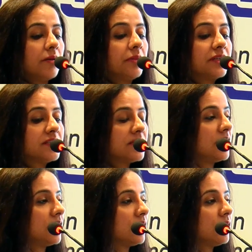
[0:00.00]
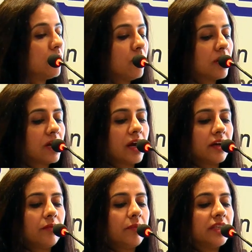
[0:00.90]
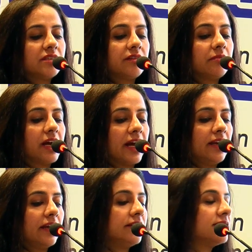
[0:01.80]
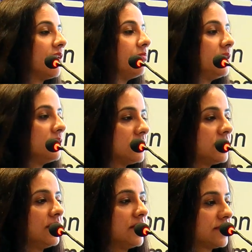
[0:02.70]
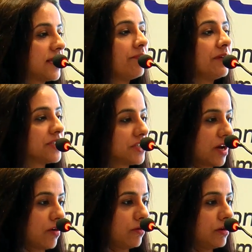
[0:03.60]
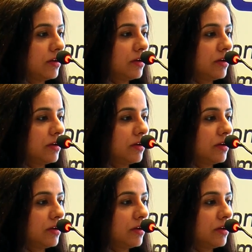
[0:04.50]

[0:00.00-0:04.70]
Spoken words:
but still no current mainstream guidelines have been still established now,